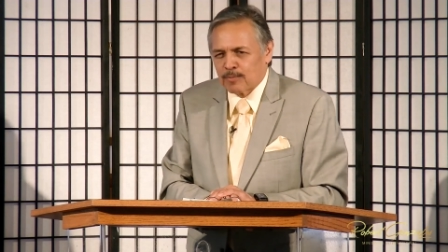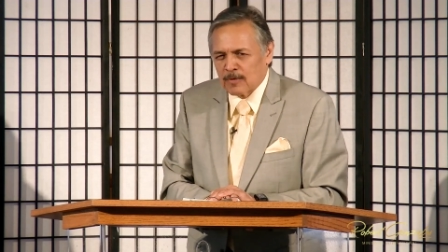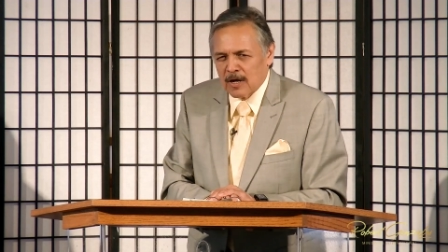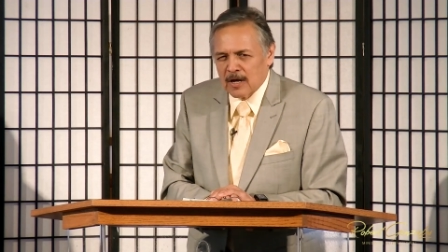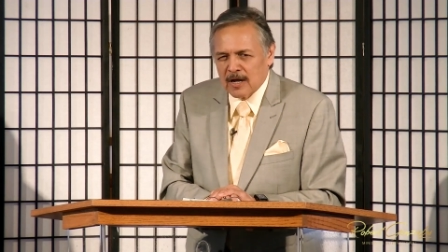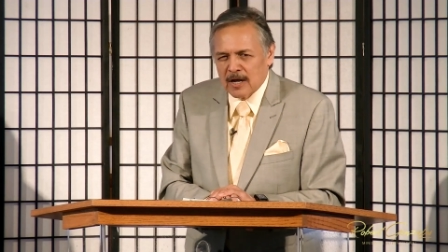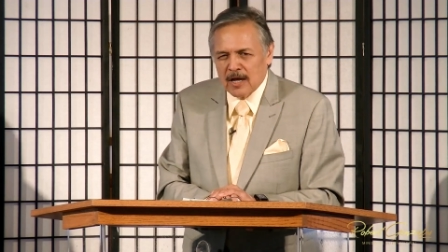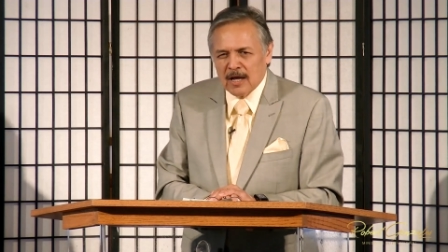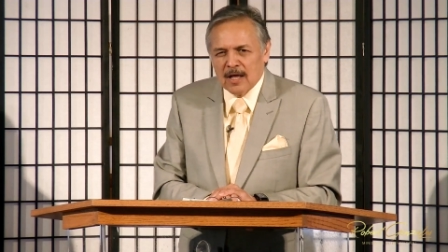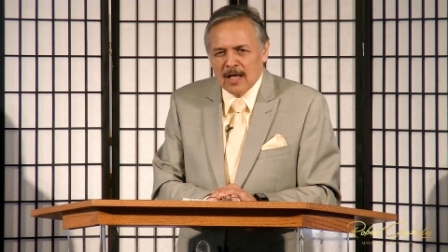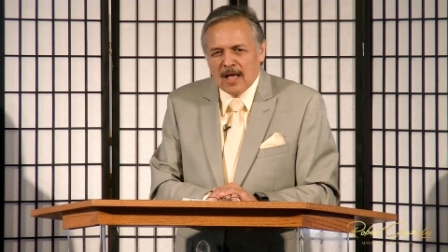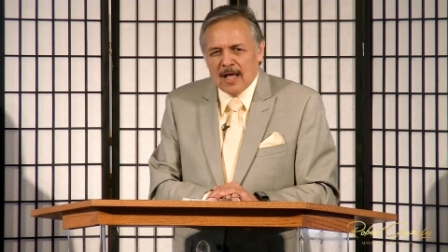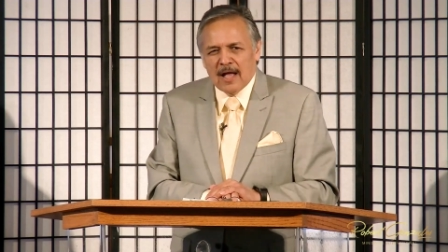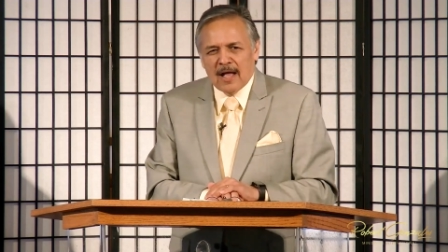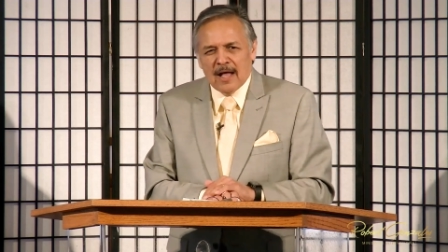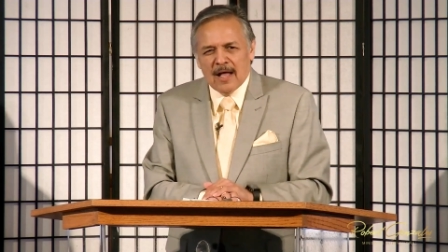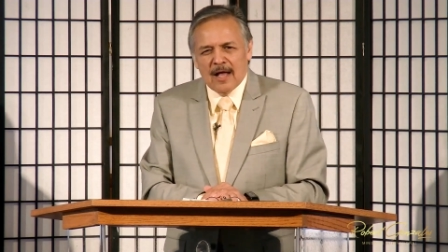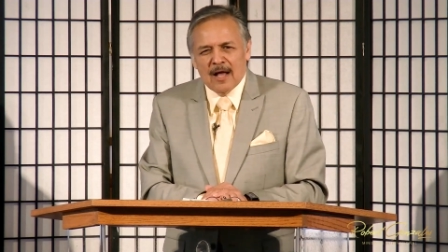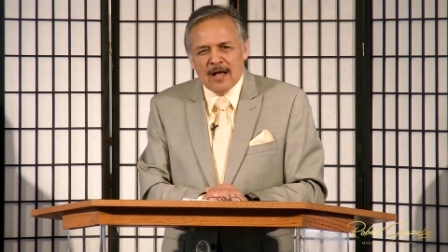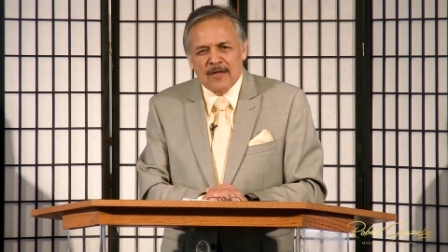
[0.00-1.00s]

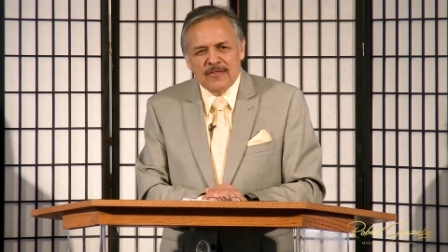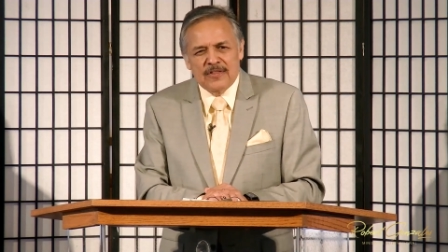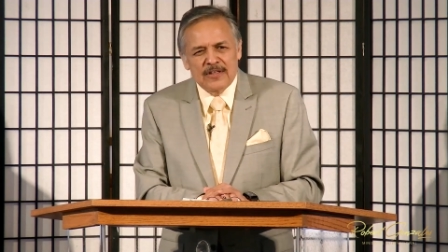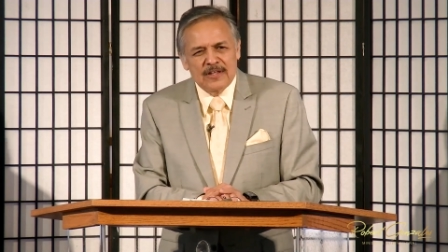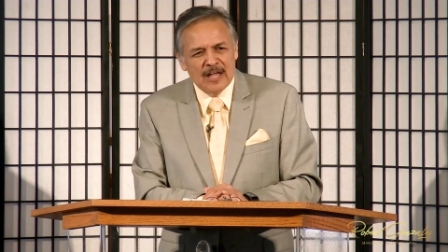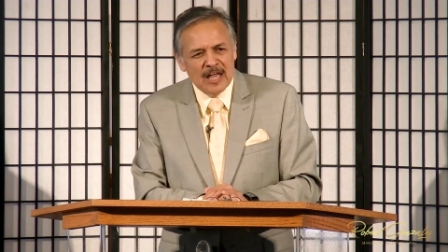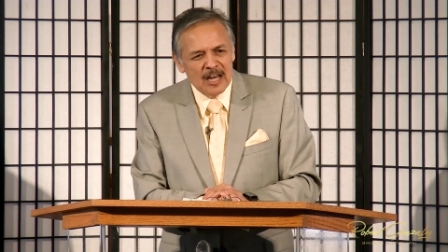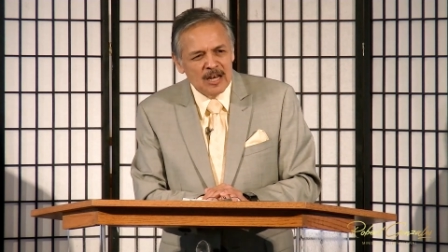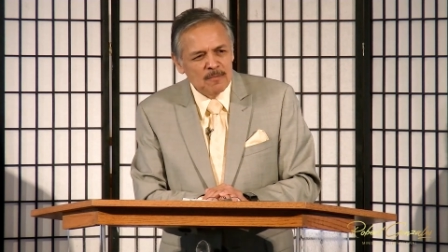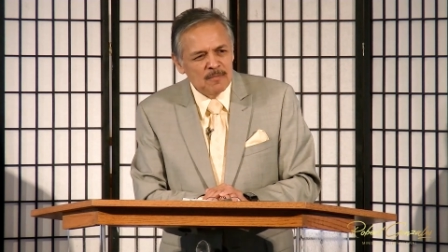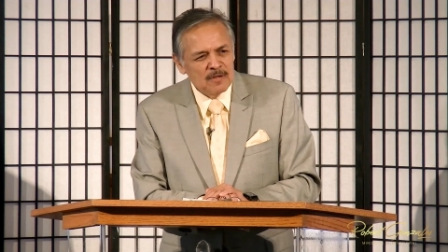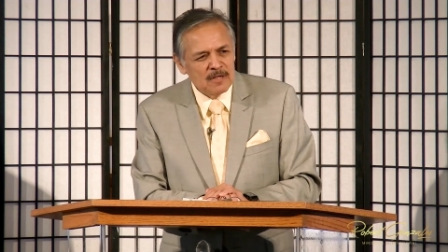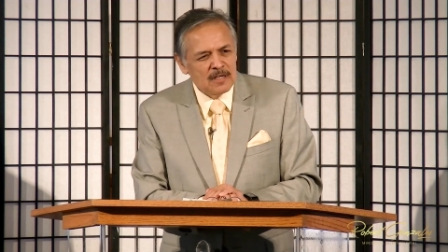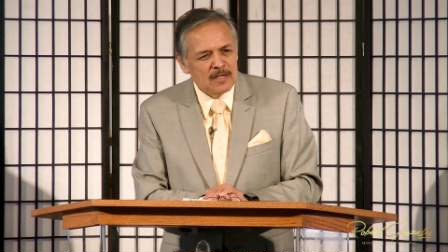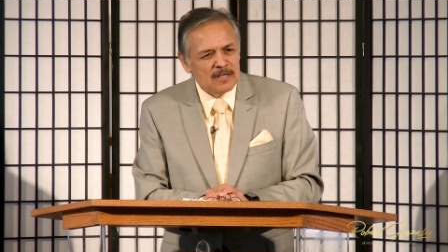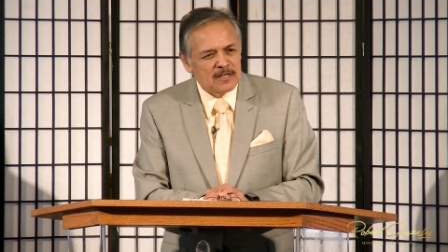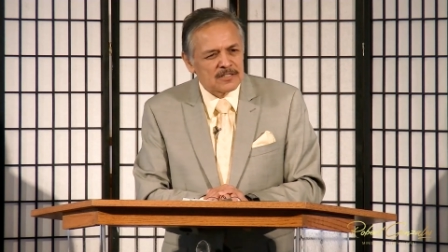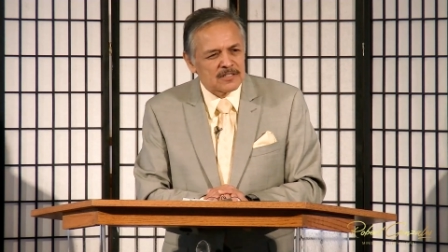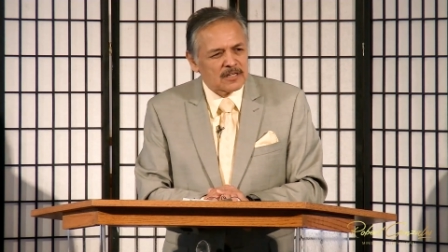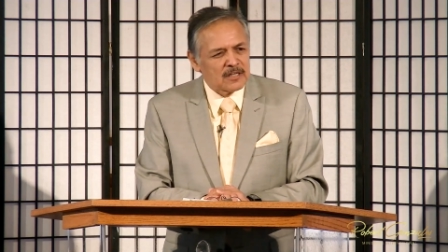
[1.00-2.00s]
The enemy
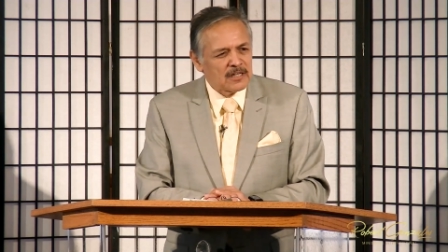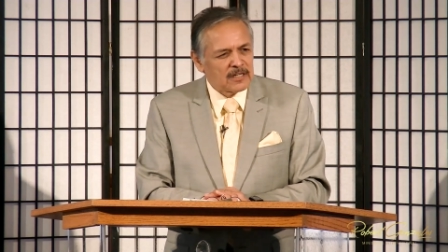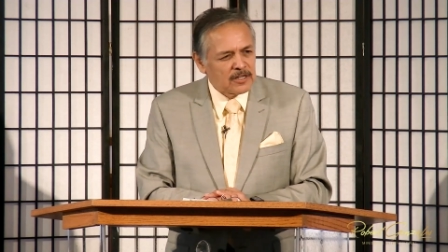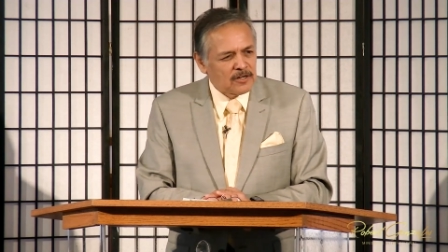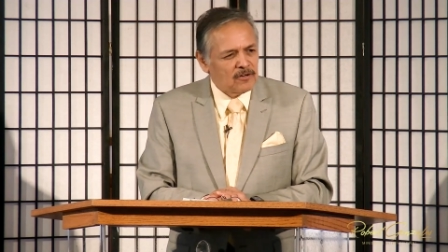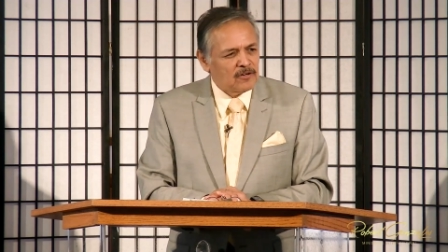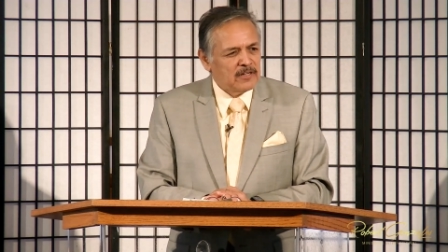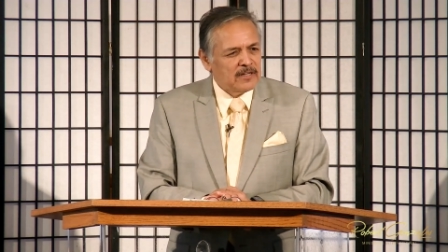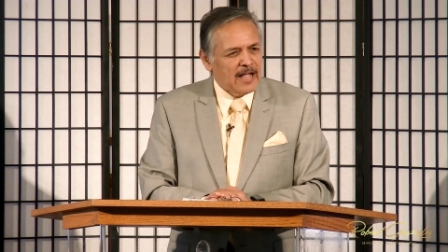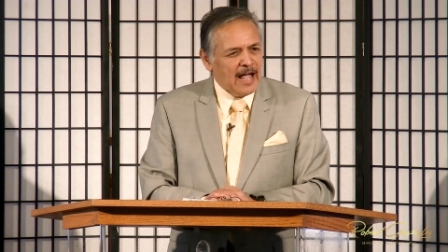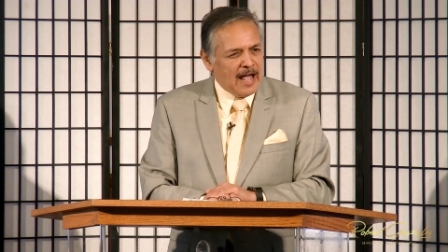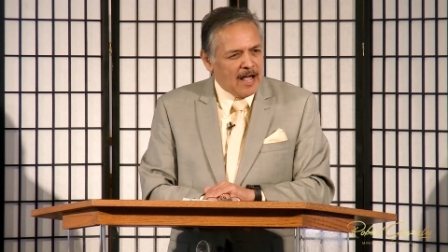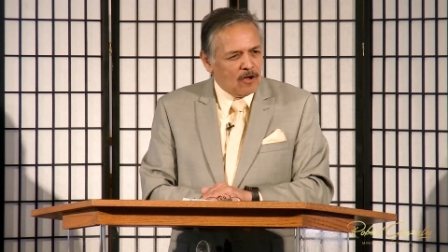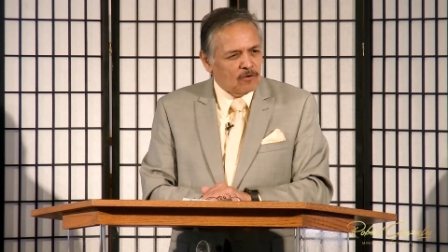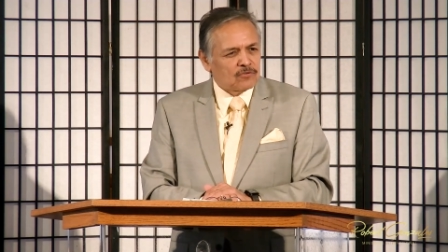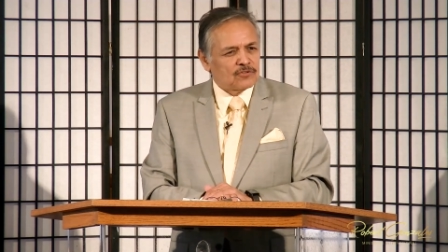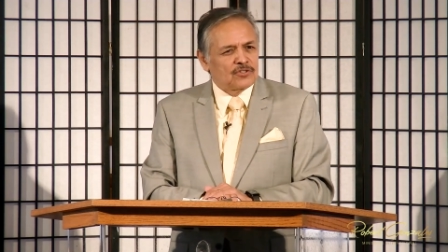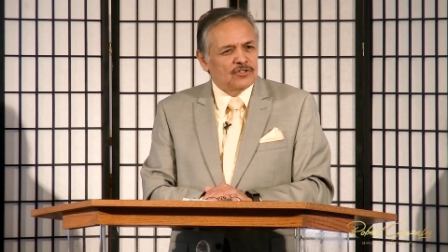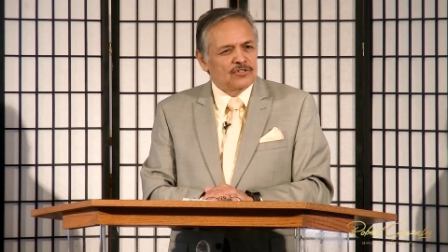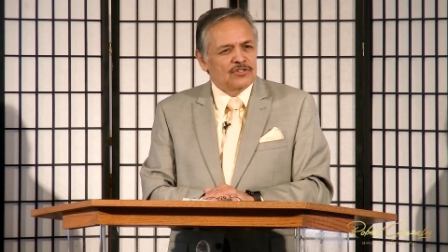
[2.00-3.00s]
is literally
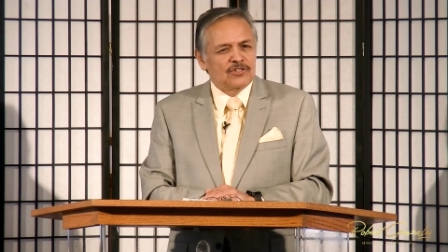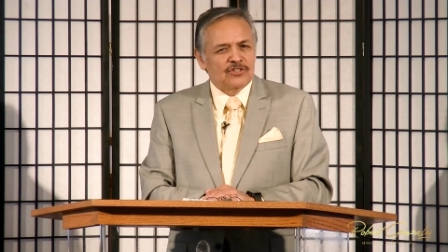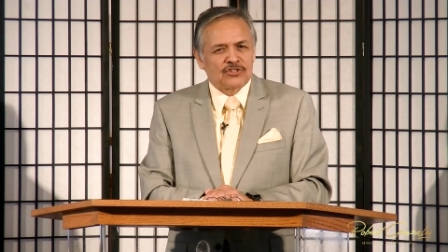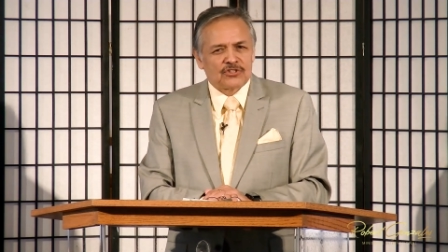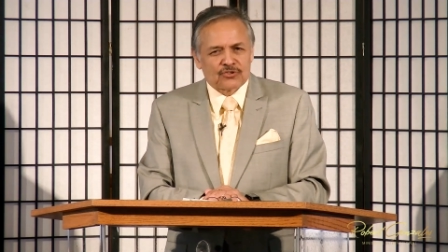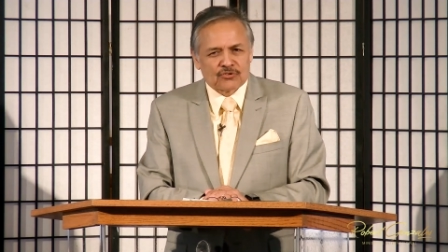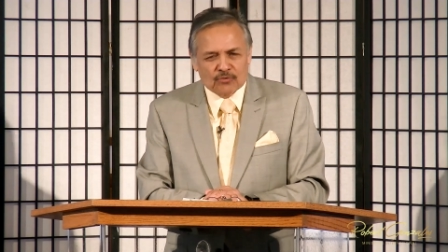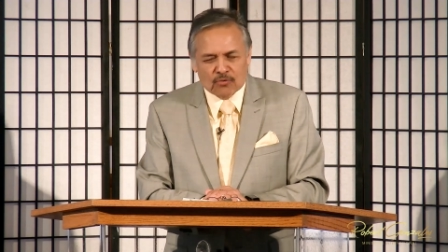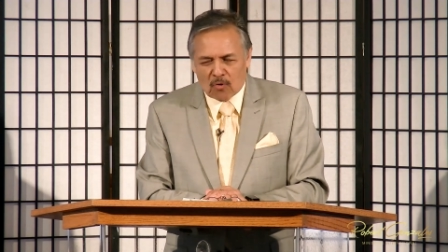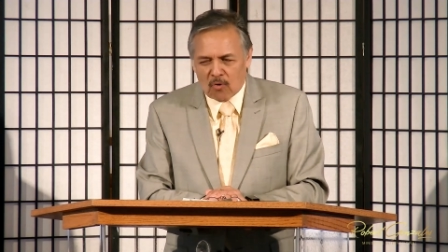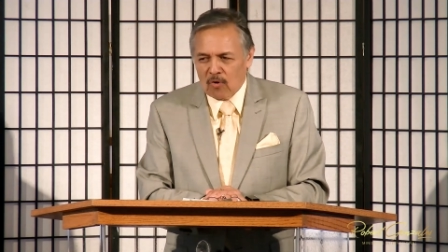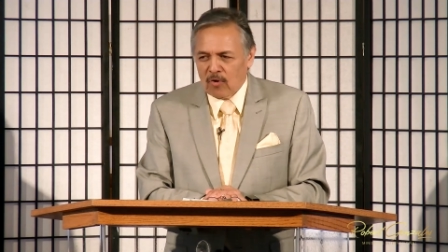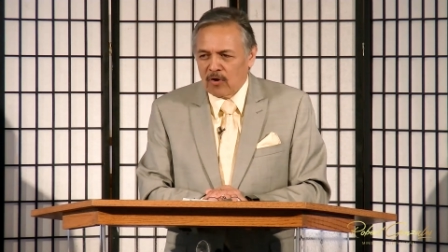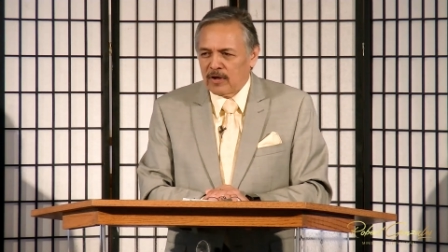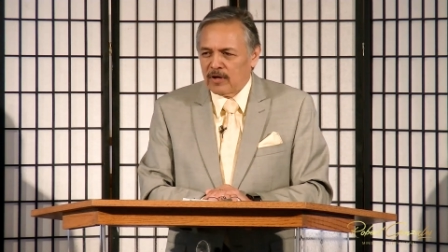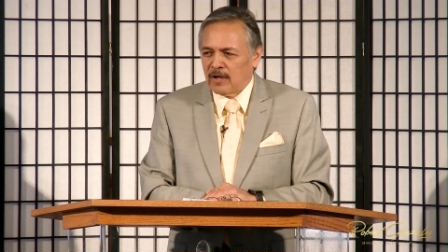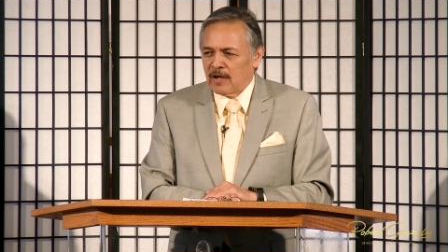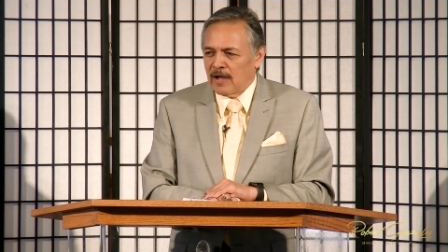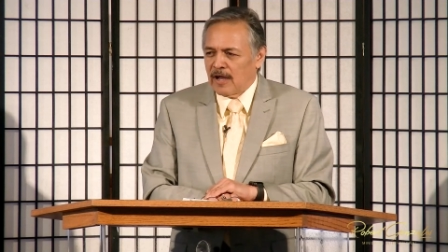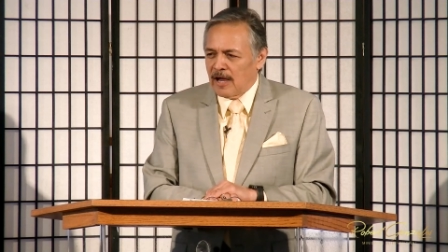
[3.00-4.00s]
out to
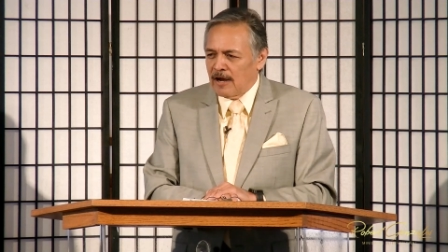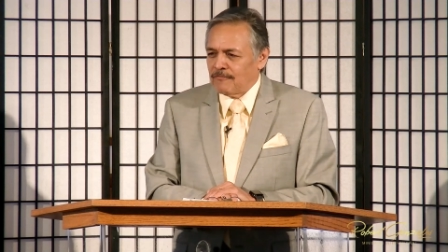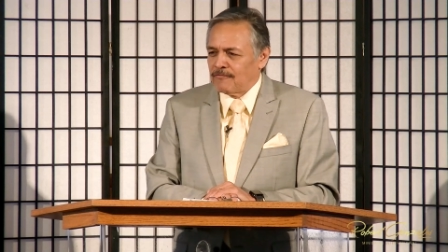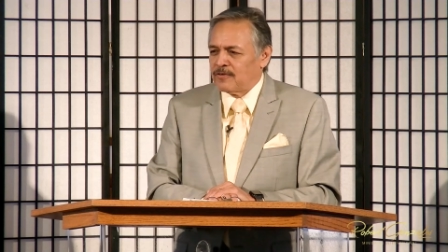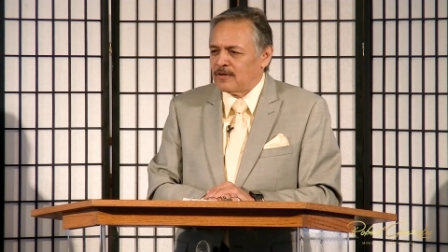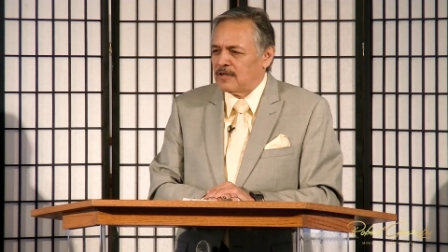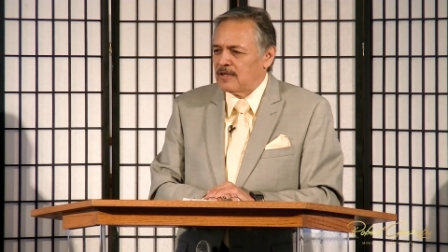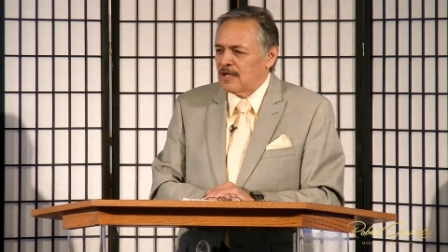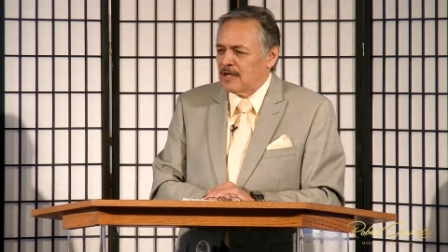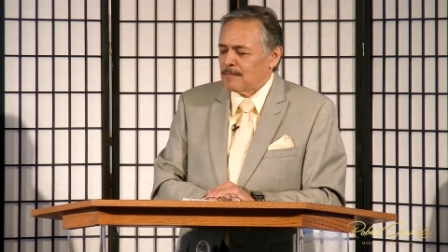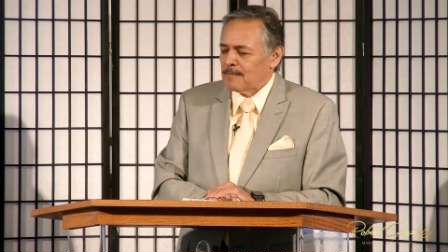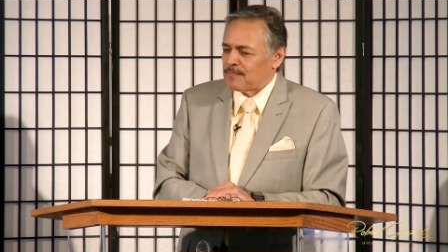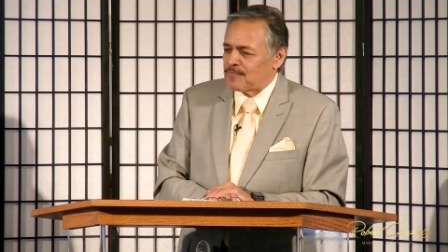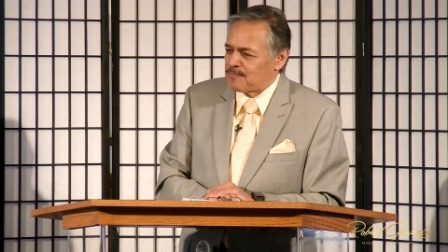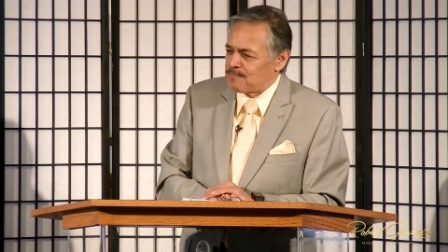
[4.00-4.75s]
destroy every